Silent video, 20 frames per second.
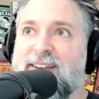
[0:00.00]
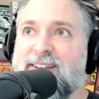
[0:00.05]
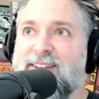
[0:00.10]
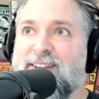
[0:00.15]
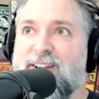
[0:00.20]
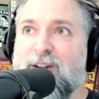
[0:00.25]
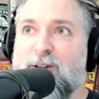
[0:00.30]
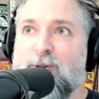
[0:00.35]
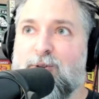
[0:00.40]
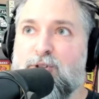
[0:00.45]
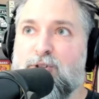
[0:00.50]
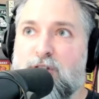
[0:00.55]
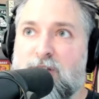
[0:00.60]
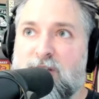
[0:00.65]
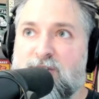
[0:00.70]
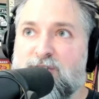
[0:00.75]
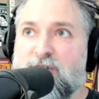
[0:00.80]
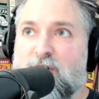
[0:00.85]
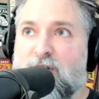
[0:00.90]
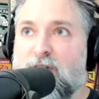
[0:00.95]
you know,
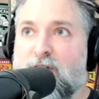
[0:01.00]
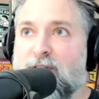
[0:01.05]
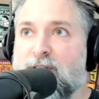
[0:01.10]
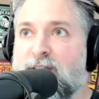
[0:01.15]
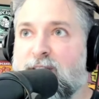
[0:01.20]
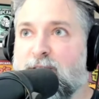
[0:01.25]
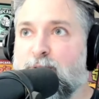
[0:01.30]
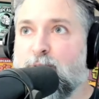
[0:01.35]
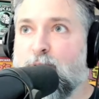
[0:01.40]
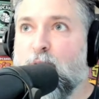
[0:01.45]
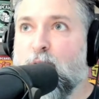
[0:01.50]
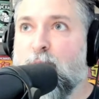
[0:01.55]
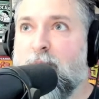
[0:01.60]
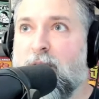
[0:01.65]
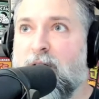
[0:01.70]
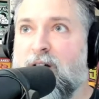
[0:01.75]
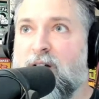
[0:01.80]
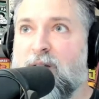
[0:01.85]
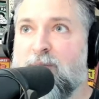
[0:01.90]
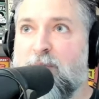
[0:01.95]
G-Star, Kid
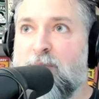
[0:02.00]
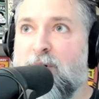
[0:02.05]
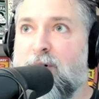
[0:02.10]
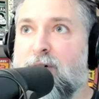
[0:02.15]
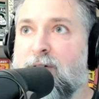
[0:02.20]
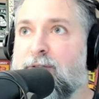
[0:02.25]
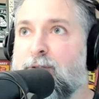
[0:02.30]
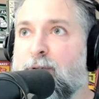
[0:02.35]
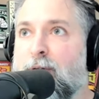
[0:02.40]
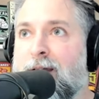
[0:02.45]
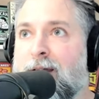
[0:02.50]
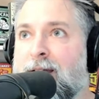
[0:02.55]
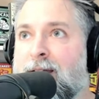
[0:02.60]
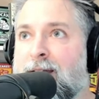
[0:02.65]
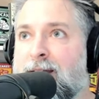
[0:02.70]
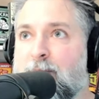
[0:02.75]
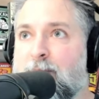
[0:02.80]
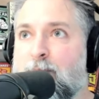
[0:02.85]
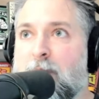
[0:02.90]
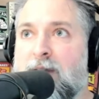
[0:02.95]
Robot, Paul
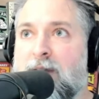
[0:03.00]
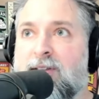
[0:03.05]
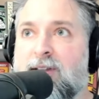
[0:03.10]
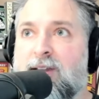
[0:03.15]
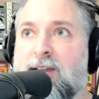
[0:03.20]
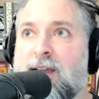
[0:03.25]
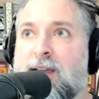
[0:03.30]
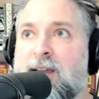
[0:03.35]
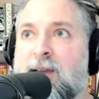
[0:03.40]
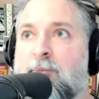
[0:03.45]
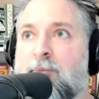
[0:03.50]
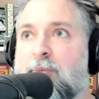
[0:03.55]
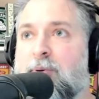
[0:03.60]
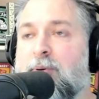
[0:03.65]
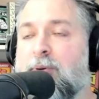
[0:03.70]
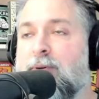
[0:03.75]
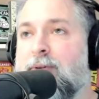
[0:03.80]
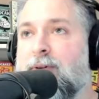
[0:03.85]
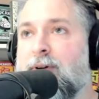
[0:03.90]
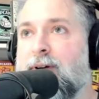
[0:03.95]
Frank, Bathing Ape.
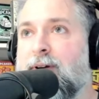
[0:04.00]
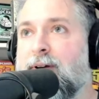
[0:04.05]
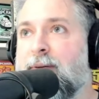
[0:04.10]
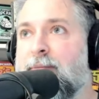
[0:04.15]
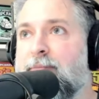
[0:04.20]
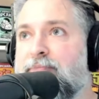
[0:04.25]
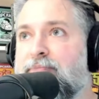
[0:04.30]
Yeah,